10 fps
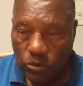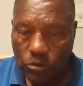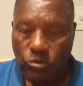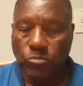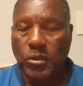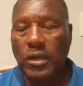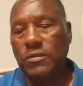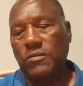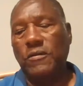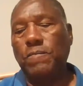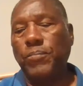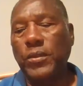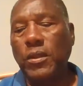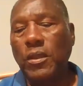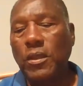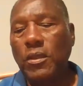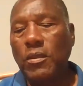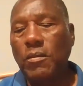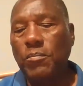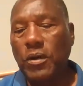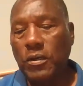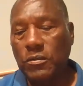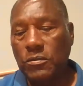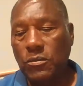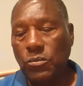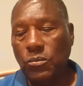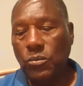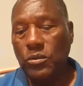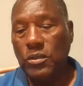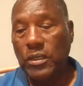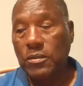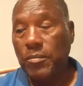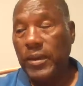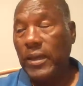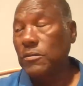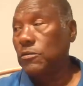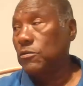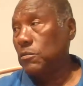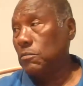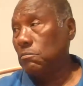to respond to them, but we're not commanded to.